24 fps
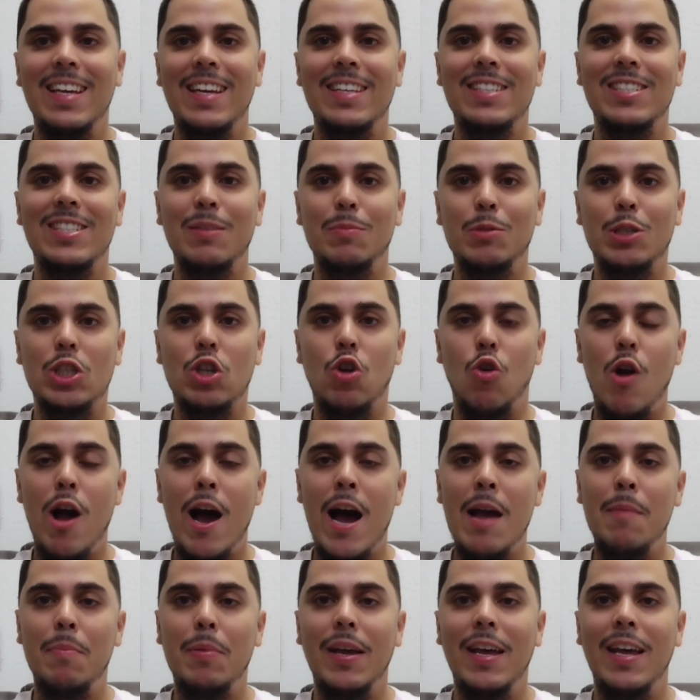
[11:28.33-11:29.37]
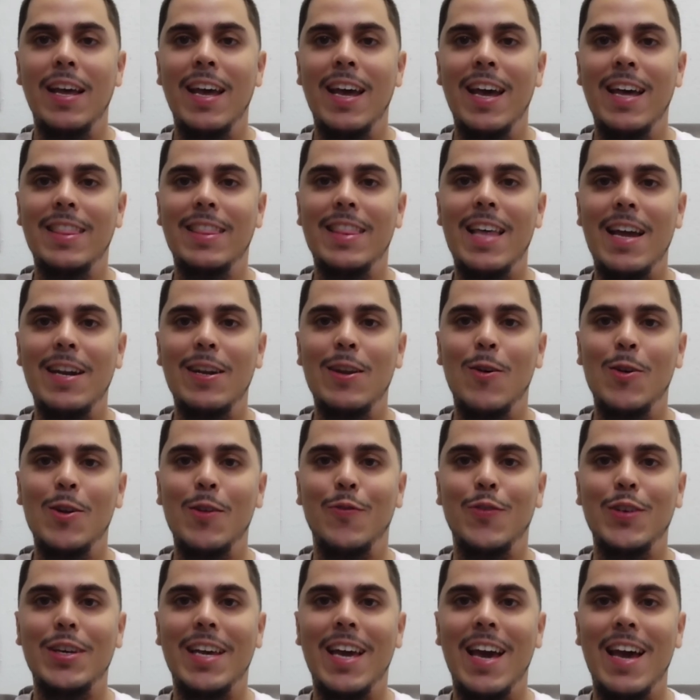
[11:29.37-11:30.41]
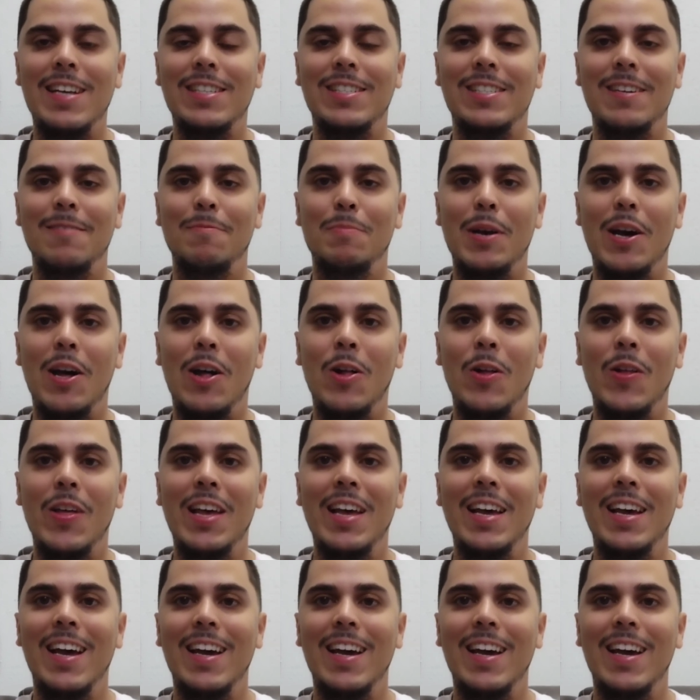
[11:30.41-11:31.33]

subscribe, hit that notification bell,